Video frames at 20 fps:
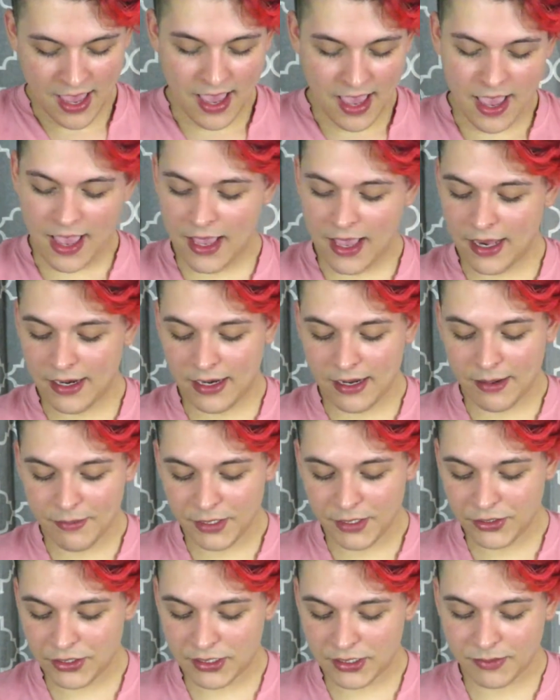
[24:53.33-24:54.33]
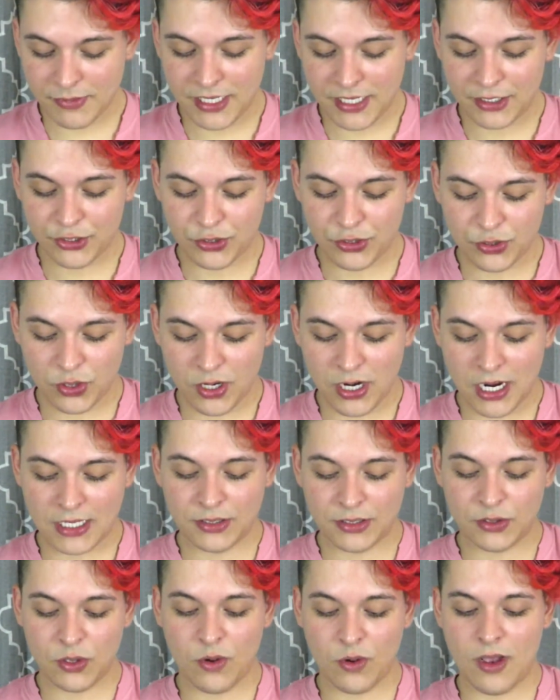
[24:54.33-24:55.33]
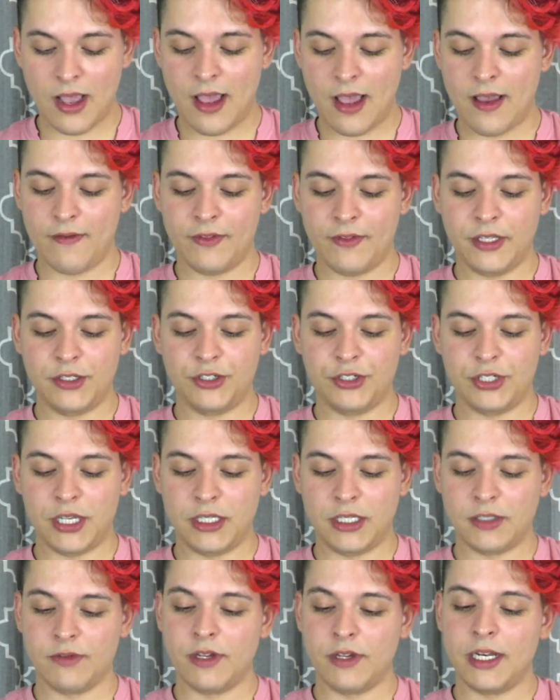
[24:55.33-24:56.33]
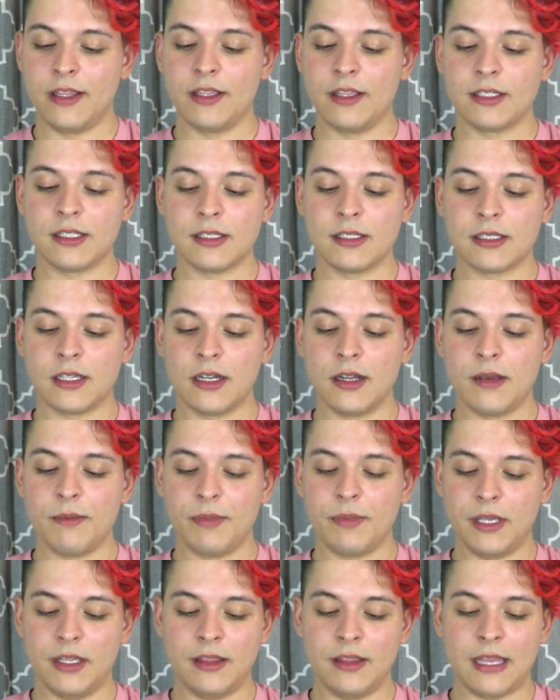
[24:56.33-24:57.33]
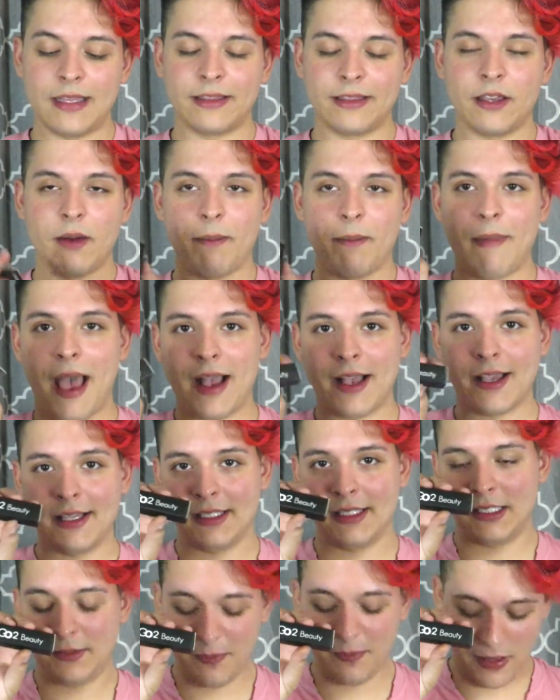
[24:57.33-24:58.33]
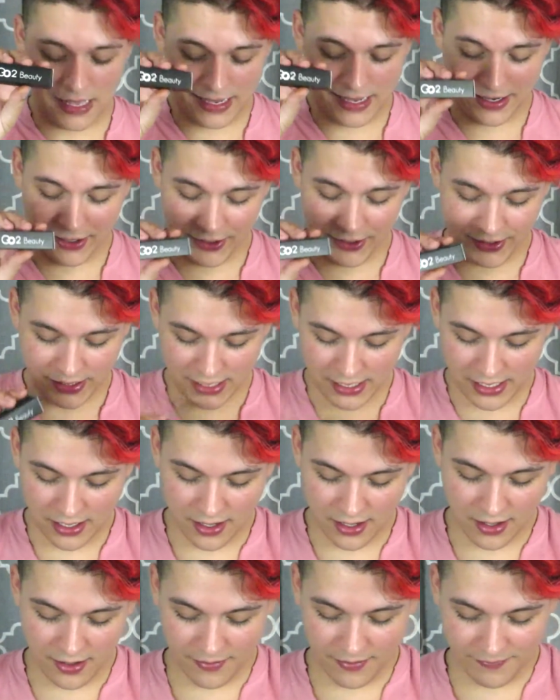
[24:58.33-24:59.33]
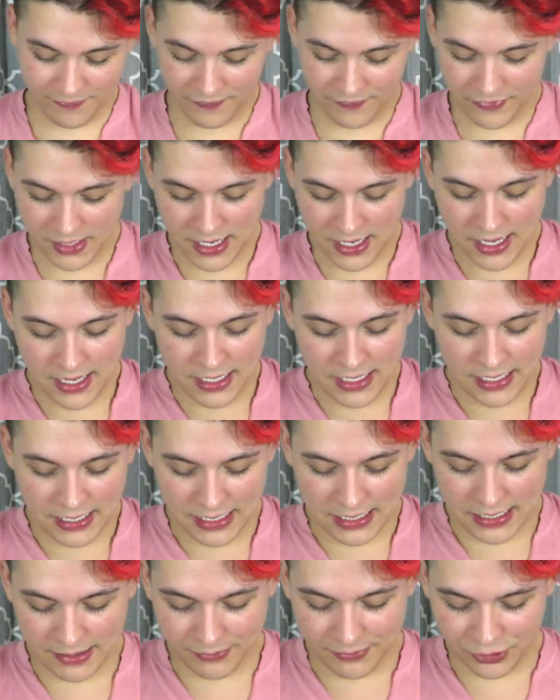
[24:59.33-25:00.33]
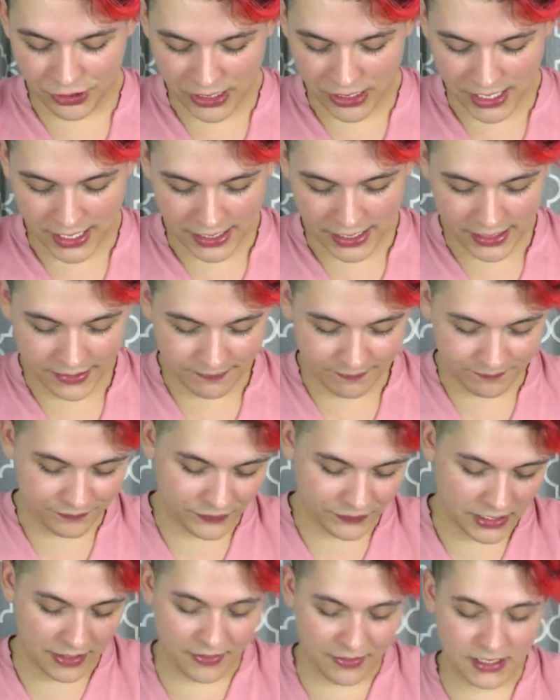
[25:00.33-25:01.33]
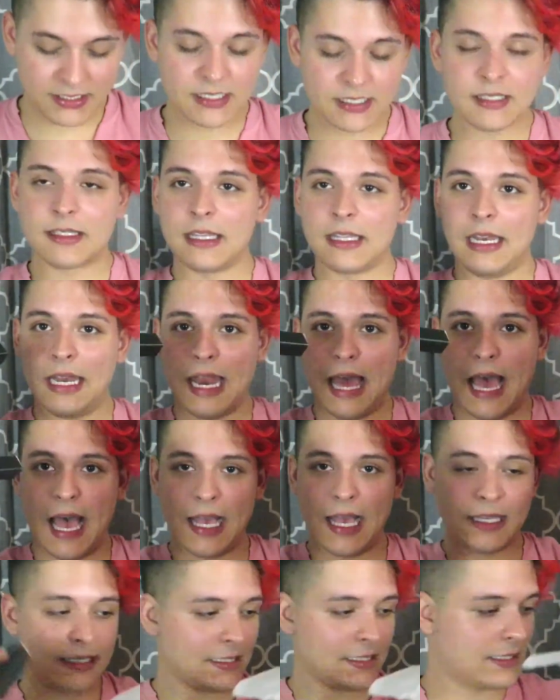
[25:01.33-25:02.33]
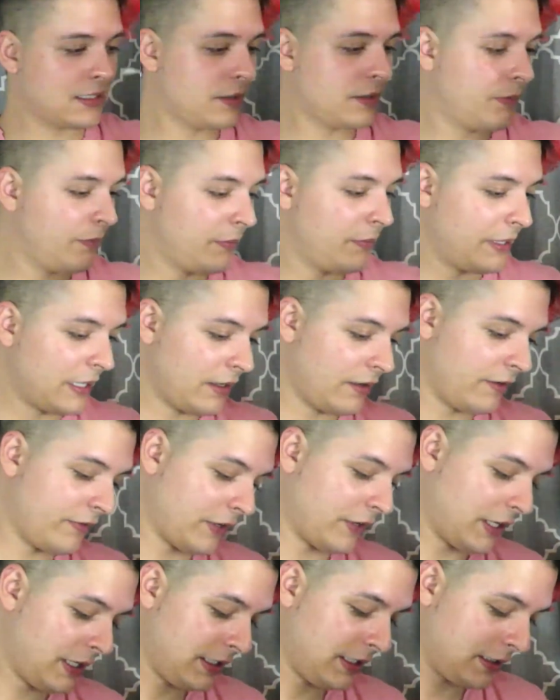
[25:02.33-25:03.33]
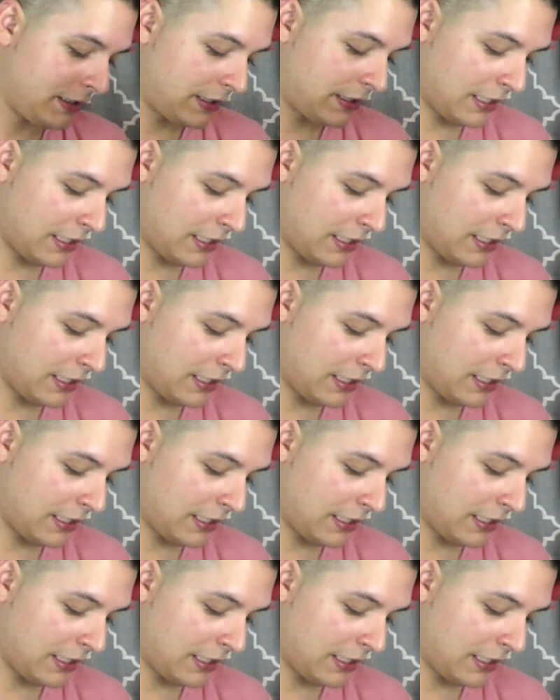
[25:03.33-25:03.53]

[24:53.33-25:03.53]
And let me just make sure I don't have these shades already. This is going to be like their MAC inspired um, lip shade. And this is the last bit of it.